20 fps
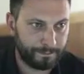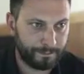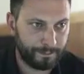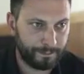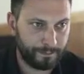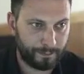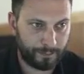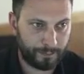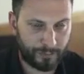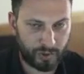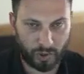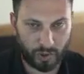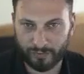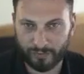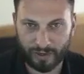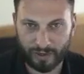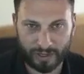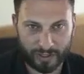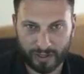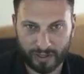So
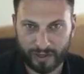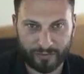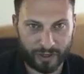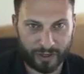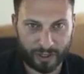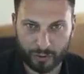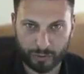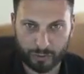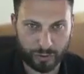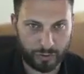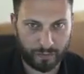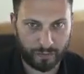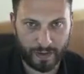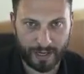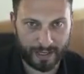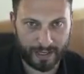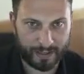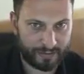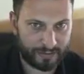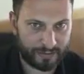if I go too
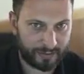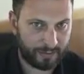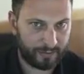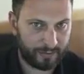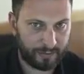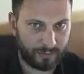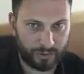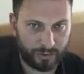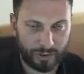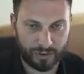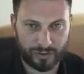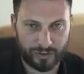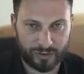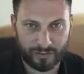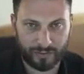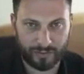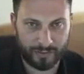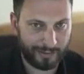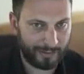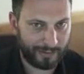fast, just
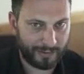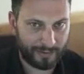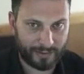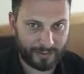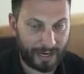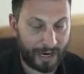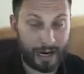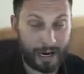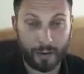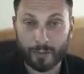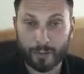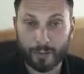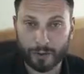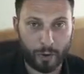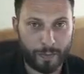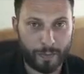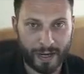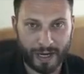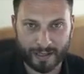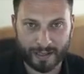say, hey, I want to go
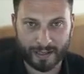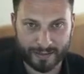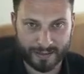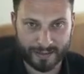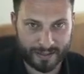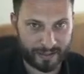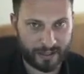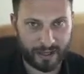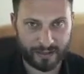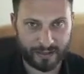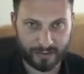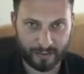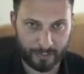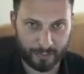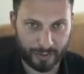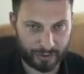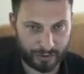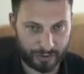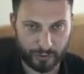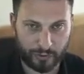back and see the custom
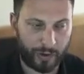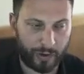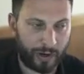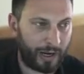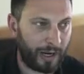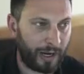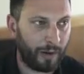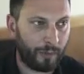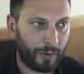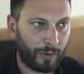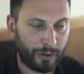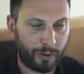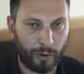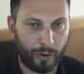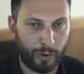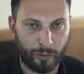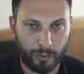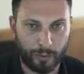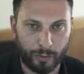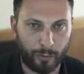pictures, or hey, I want to go
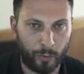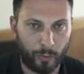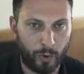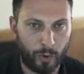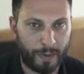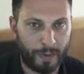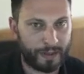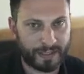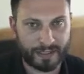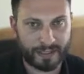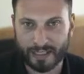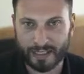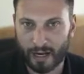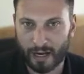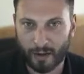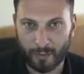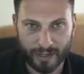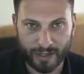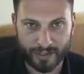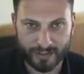learn more about the
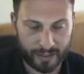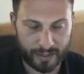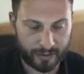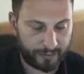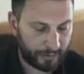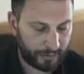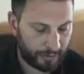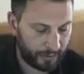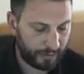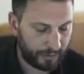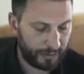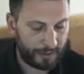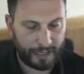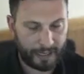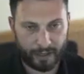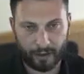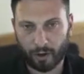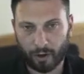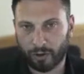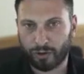DIY stuff. And
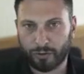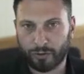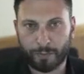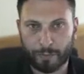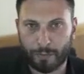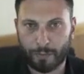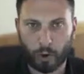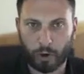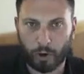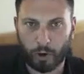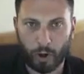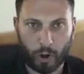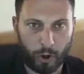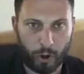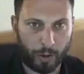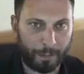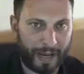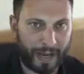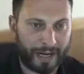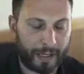I'll just pull it all
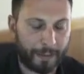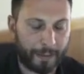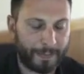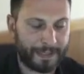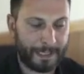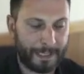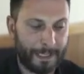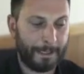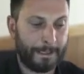back up at the end.